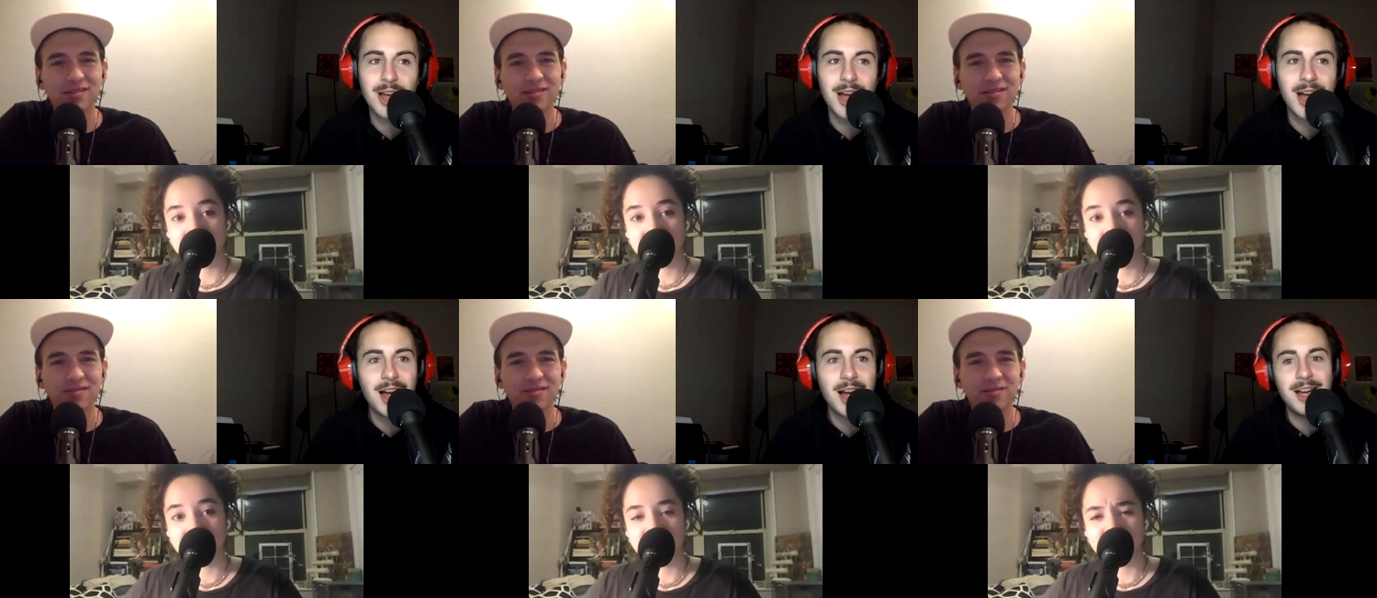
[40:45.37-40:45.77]

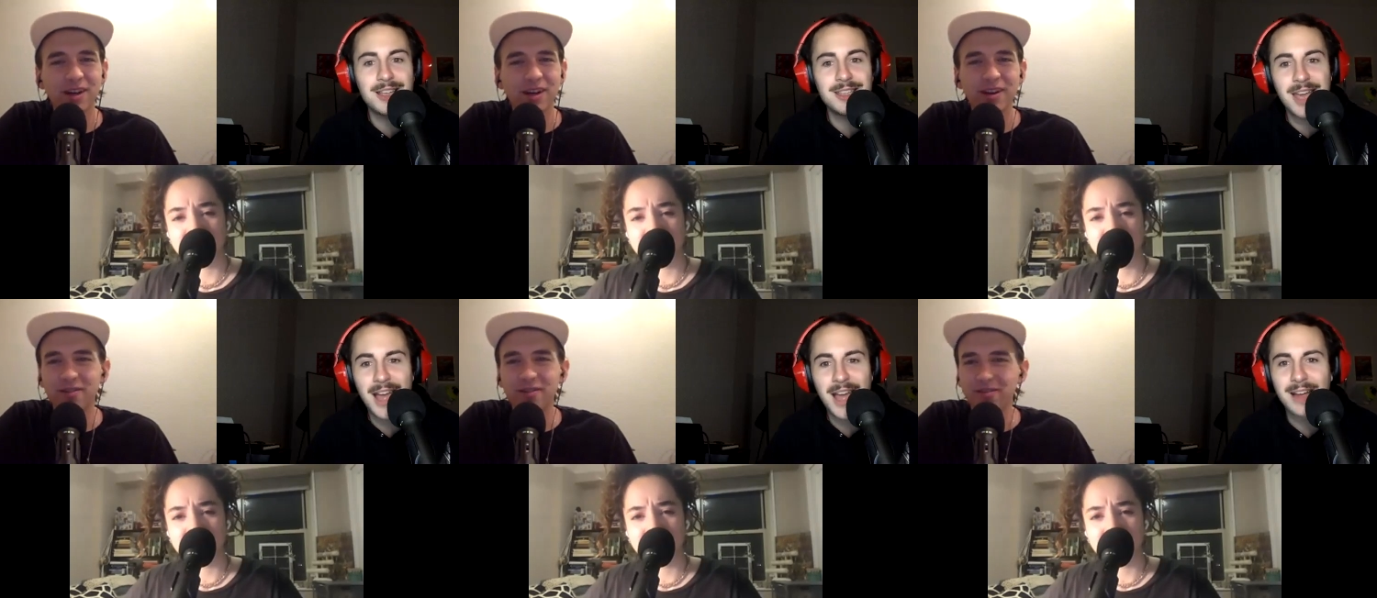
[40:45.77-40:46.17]
Speaker 1: Ah, uh,
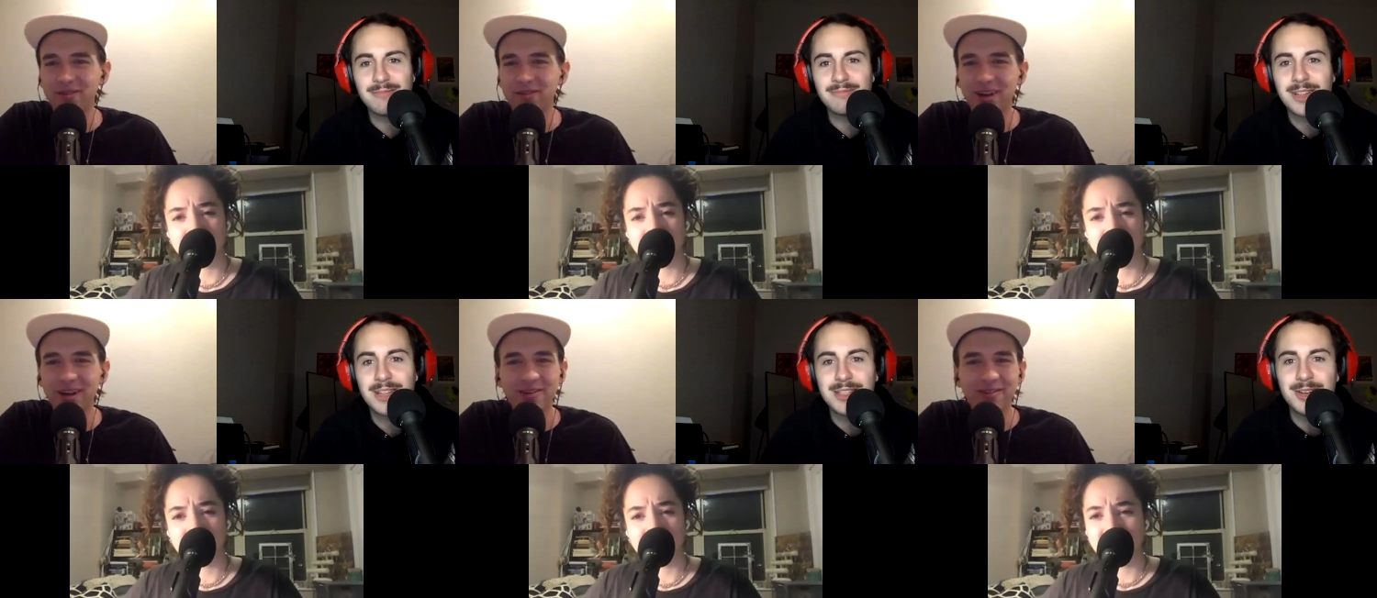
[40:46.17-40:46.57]
yeah.
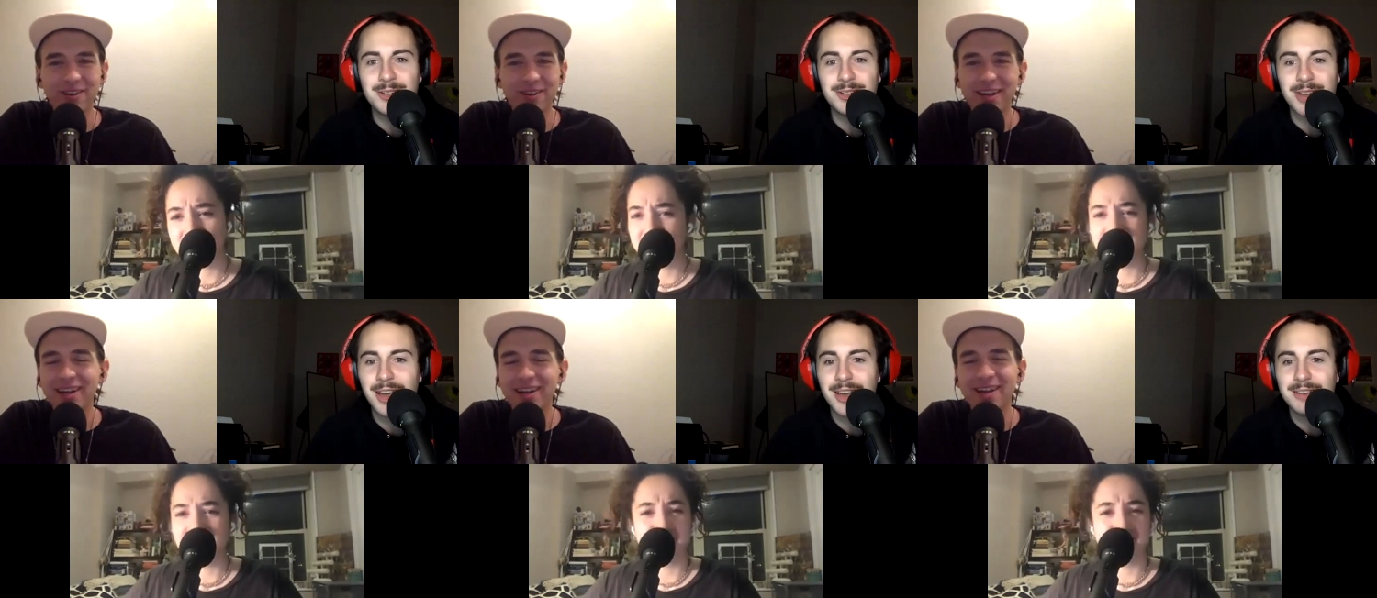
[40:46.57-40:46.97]
Why would
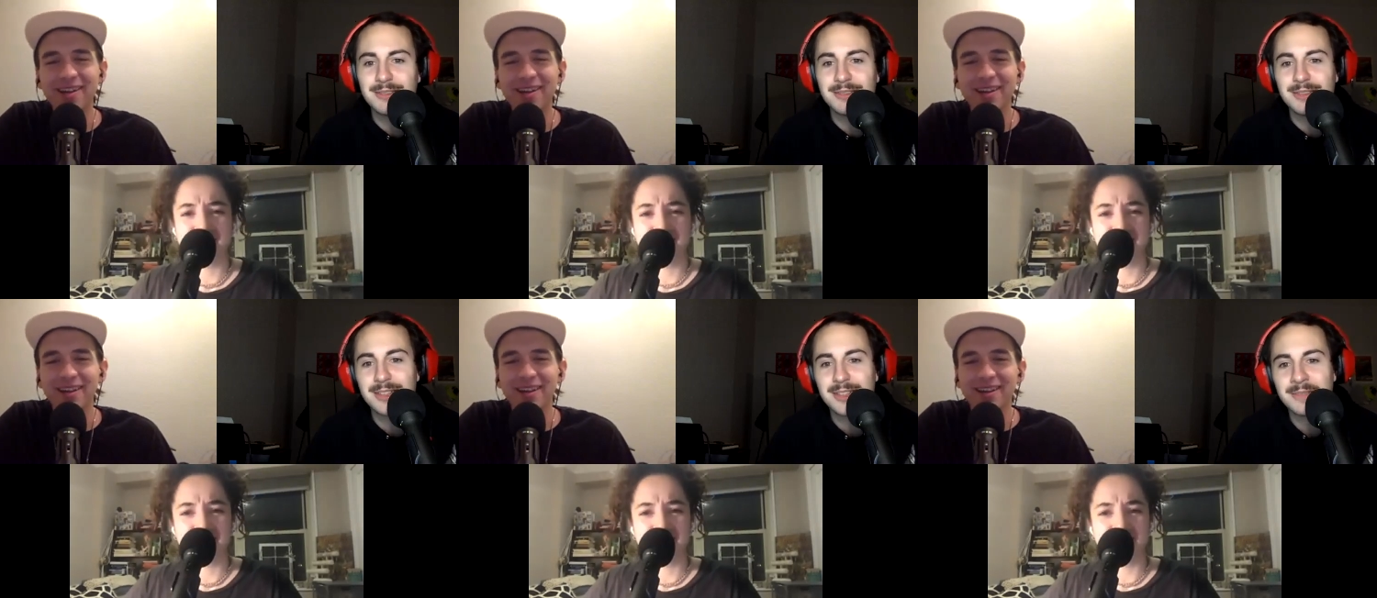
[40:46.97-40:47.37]

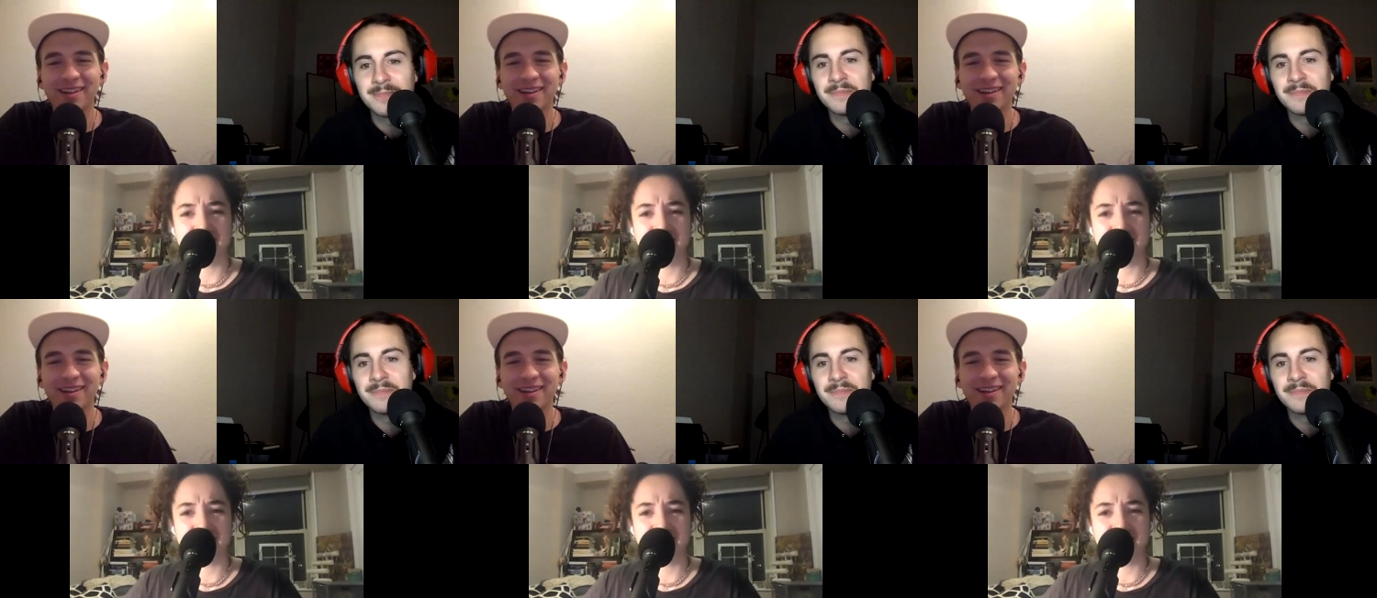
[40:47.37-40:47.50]
okay. I? Why?